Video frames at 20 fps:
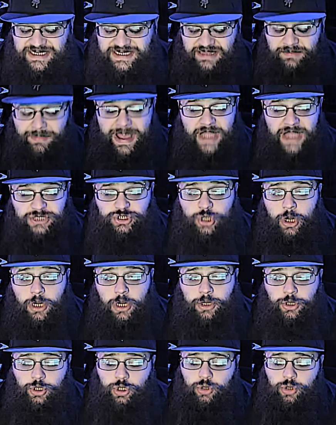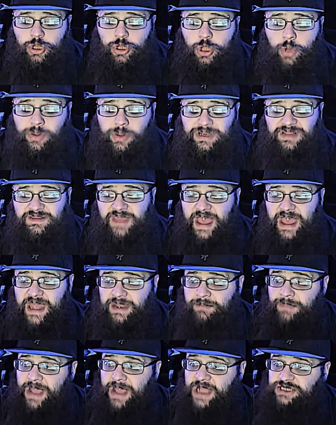the match card, you can go into the edit
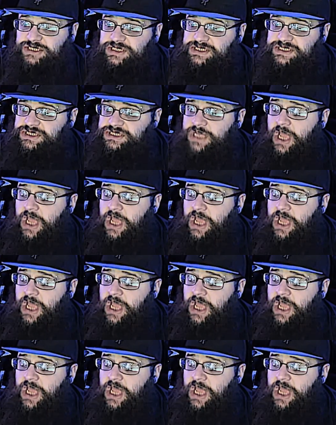matches